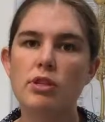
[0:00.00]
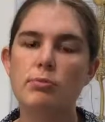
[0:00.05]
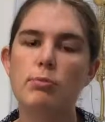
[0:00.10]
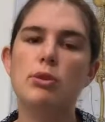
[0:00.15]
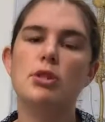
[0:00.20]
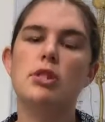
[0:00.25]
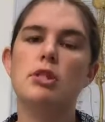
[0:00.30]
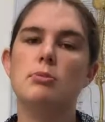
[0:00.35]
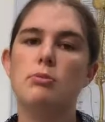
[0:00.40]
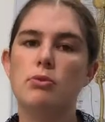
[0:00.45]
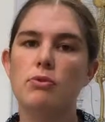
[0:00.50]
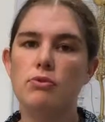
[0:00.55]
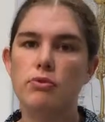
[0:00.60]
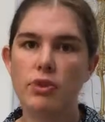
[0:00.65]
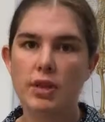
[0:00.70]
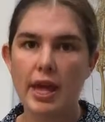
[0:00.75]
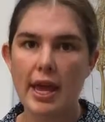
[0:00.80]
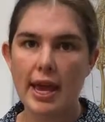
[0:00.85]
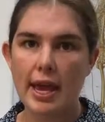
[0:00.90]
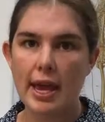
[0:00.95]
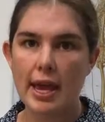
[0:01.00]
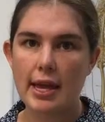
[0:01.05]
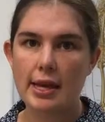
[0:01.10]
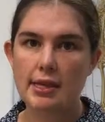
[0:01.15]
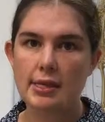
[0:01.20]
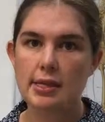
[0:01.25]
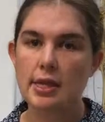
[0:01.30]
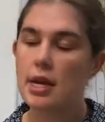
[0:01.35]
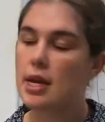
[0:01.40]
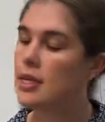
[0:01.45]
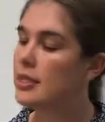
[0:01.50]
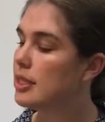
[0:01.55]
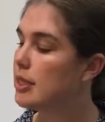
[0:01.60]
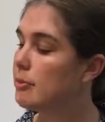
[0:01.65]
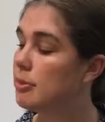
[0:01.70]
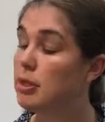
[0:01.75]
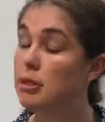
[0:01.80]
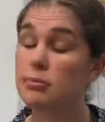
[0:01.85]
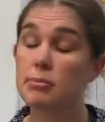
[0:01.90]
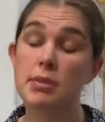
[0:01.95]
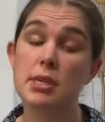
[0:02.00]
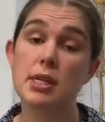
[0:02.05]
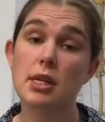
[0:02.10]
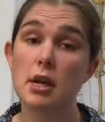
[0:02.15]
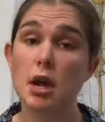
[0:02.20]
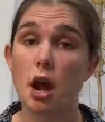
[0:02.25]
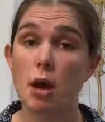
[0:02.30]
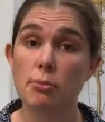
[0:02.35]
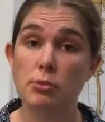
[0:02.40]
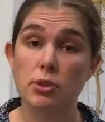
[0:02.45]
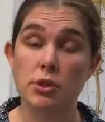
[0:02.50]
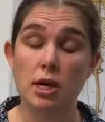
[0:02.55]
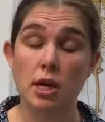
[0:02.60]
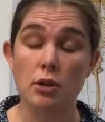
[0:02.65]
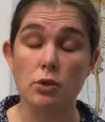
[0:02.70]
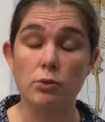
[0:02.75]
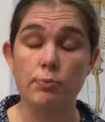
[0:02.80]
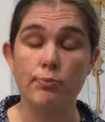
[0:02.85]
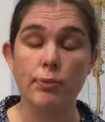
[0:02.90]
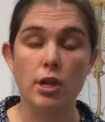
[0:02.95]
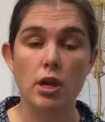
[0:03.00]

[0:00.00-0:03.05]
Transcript: responsible for the hand symptoms in carpal tunnel.